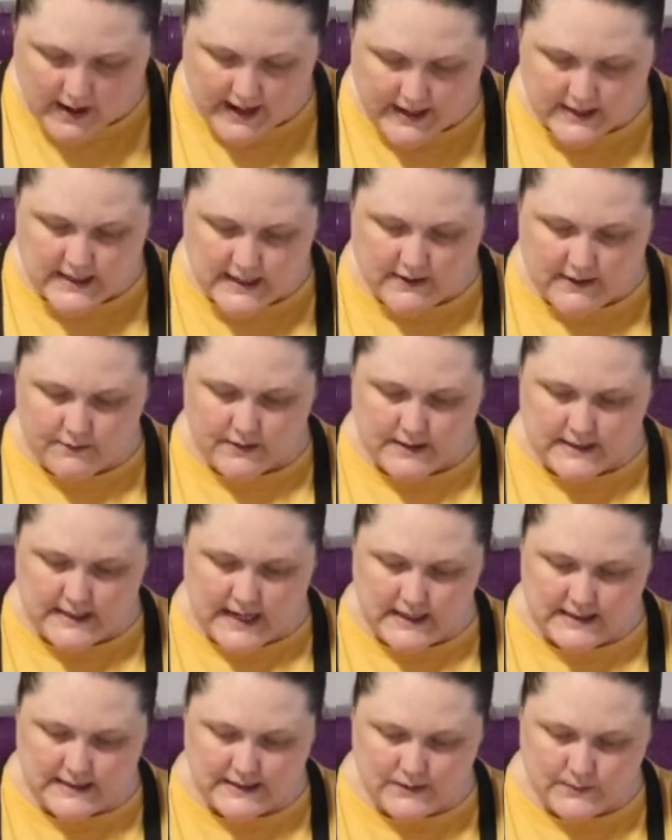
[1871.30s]
every day
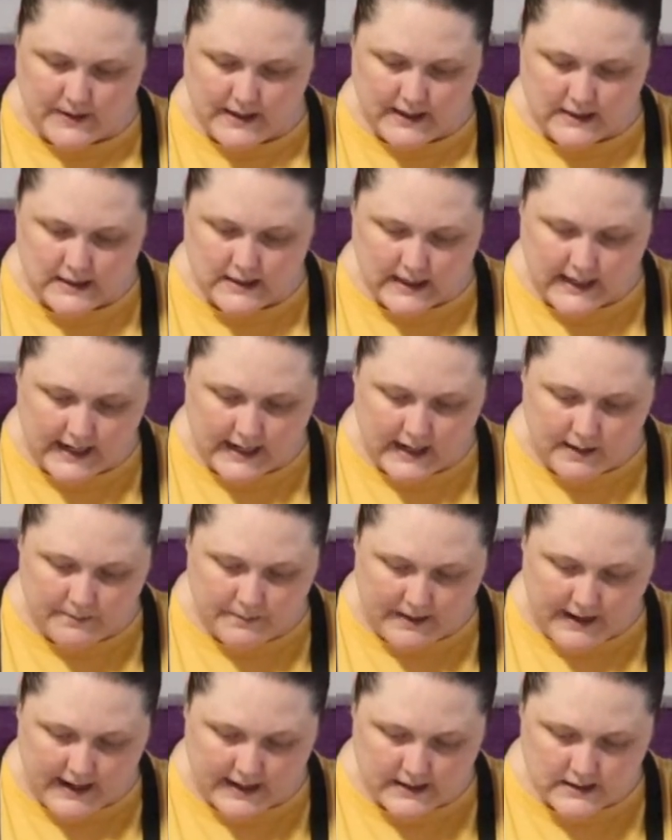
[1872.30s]
this week to get up
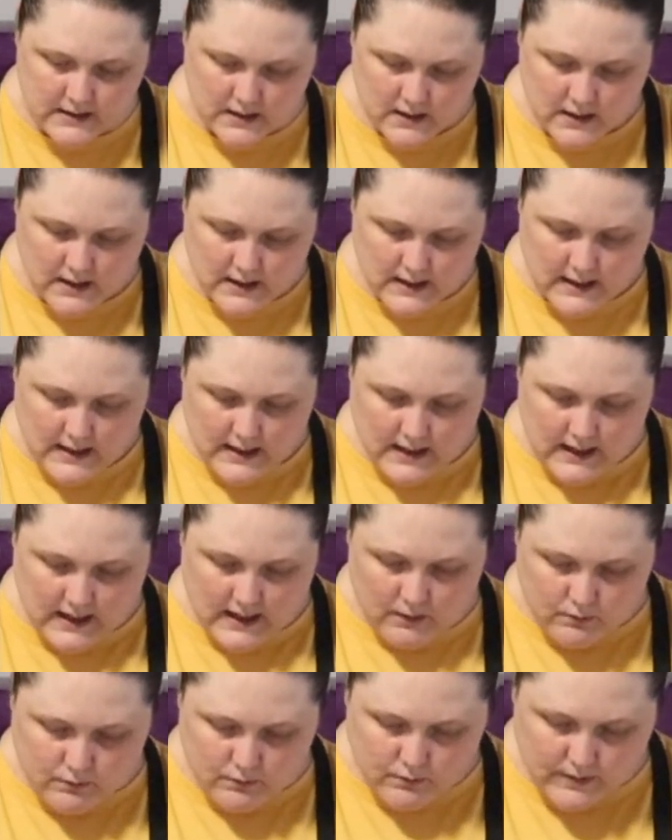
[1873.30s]
at a
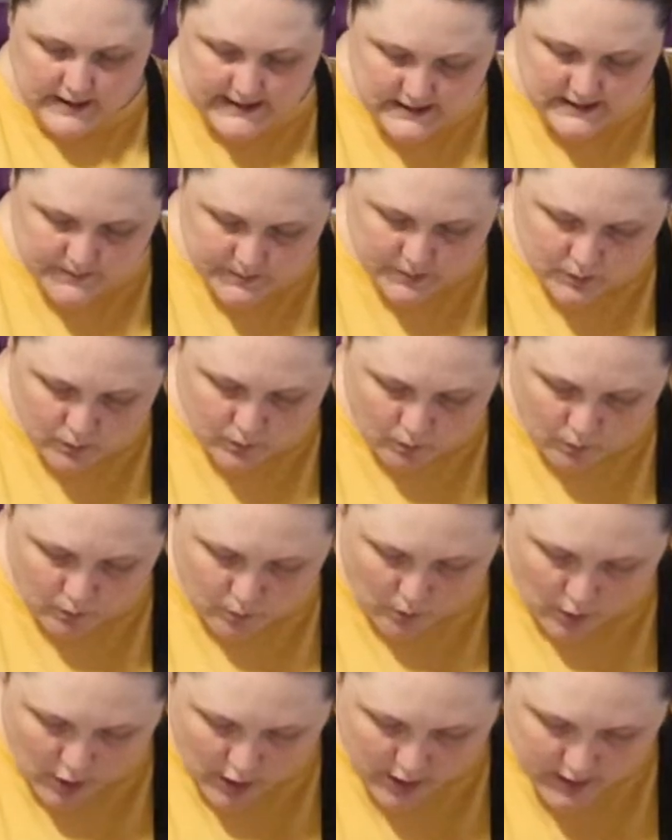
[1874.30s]
reasonable
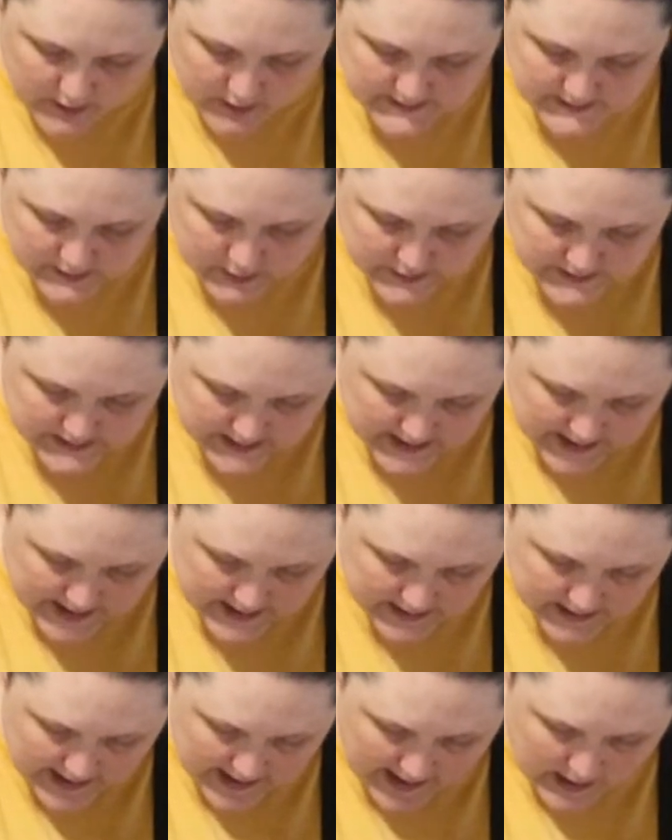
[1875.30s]
work associated
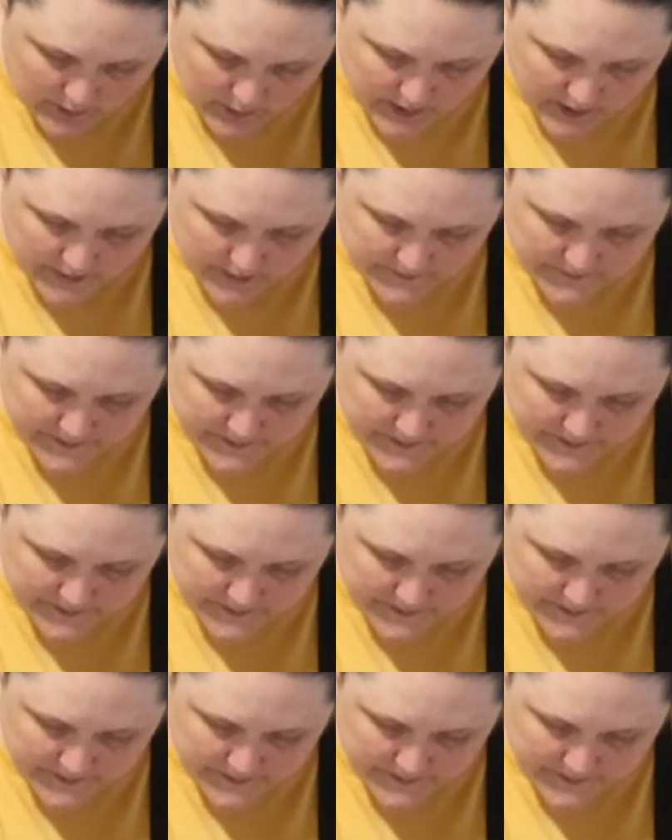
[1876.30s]
hour,